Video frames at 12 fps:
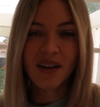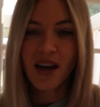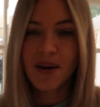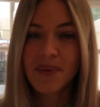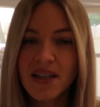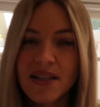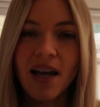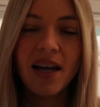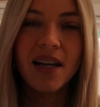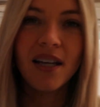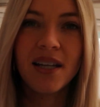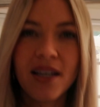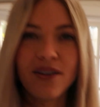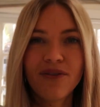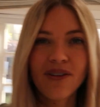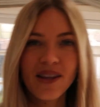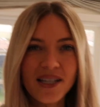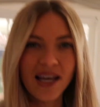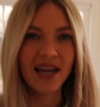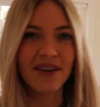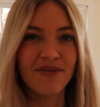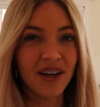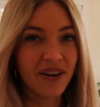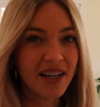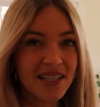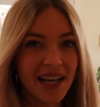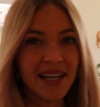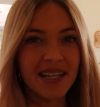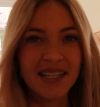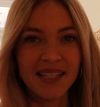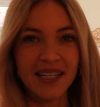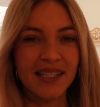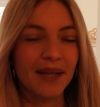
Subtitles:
I'm excited for the day. Very excited to see